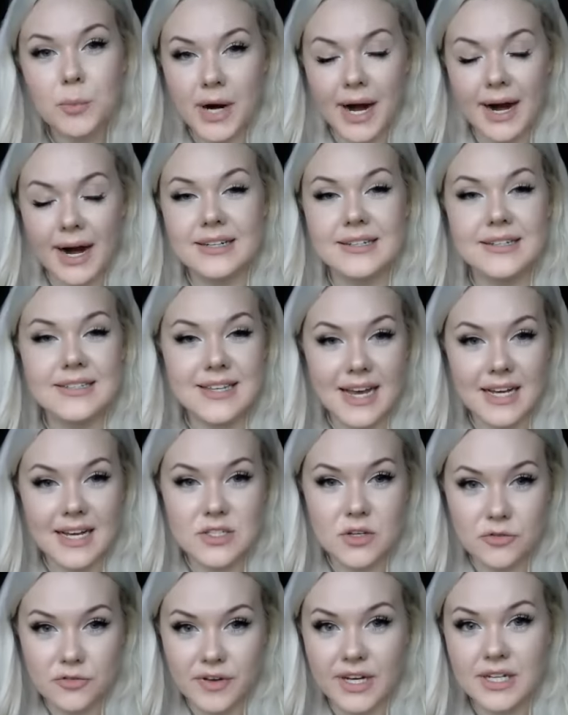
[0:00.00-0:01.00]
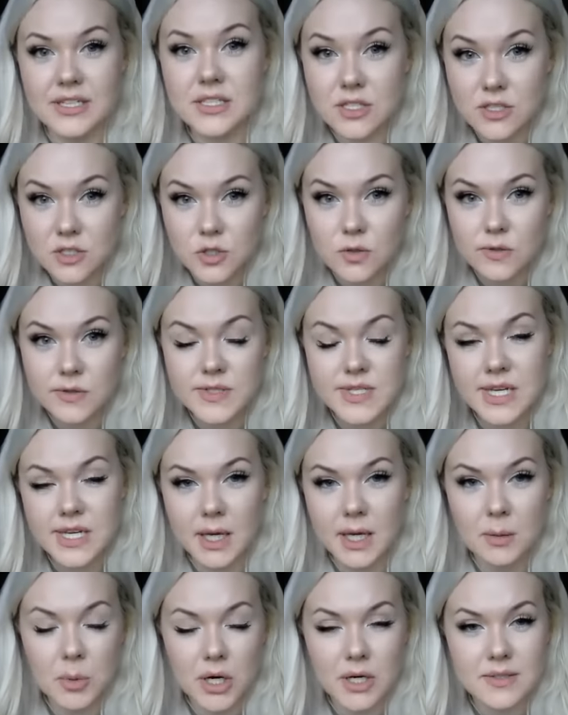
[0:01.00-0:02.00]
practice has affected your
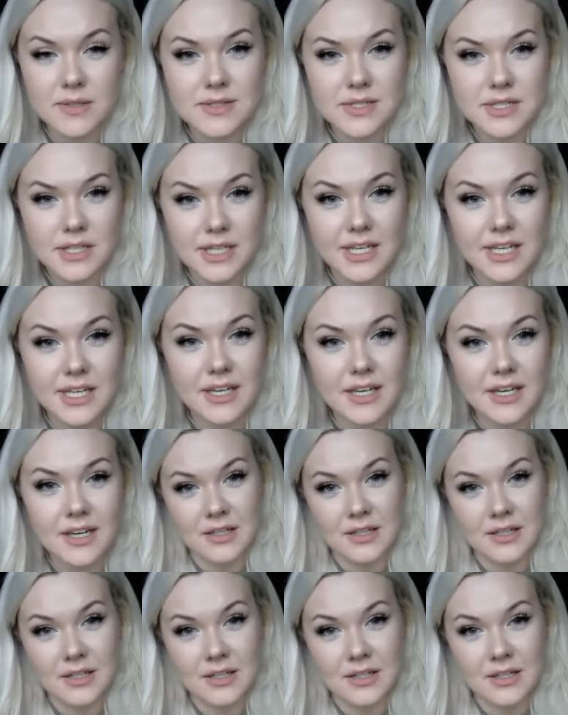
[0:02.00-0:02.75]
singing personally?